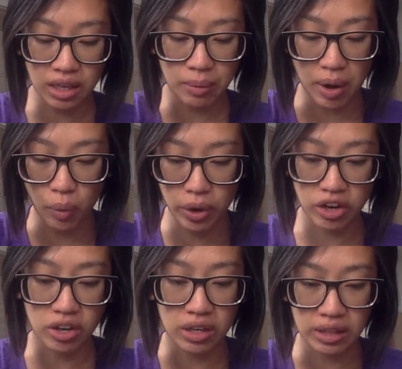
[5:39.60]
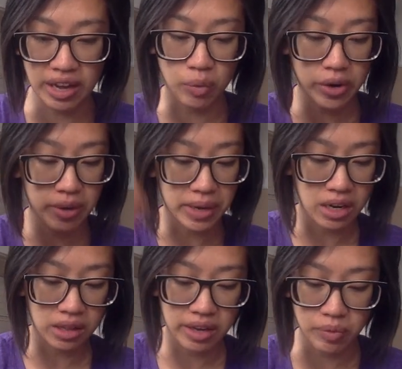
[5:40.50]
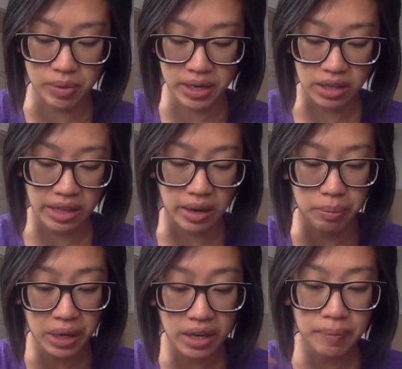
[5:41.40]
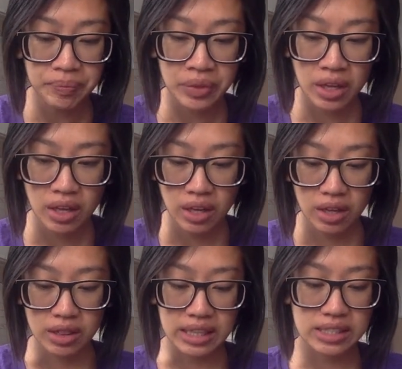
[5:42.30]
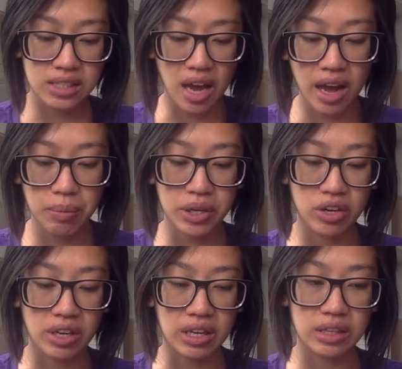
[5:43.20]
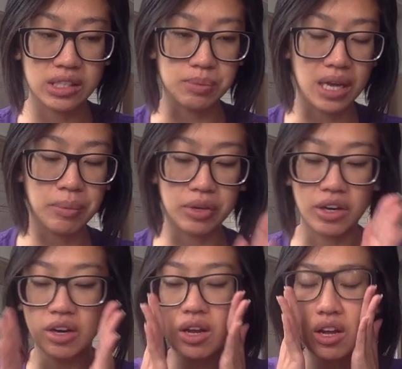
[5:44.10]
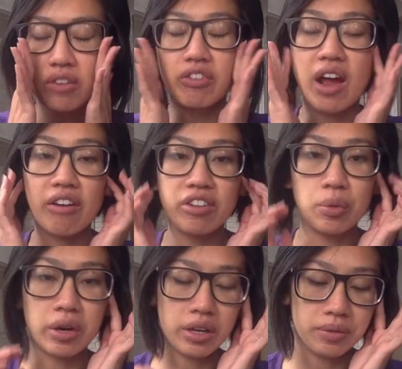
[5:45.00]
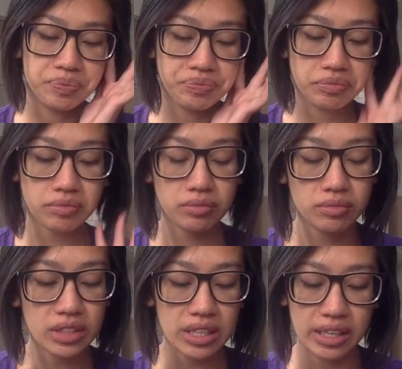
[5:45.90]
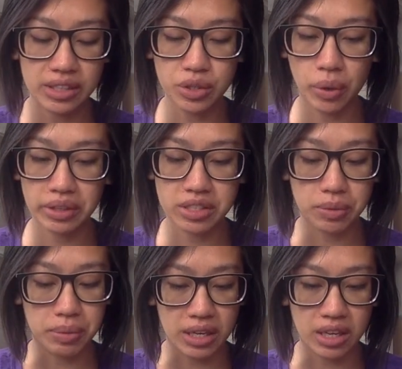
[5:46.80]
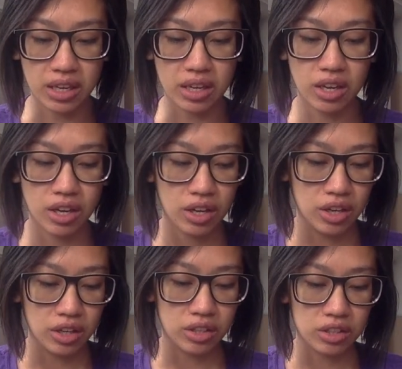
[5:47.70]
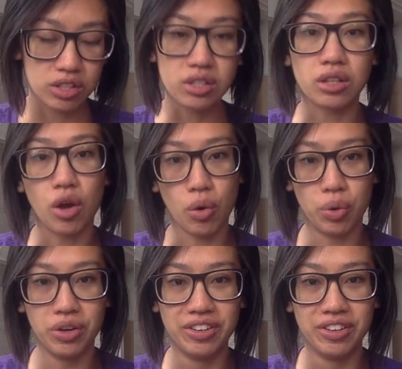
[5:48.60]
about where you're going to land. Where am I going to land? Where am I going to land? But this time period, September, for everyone, is going to be slow,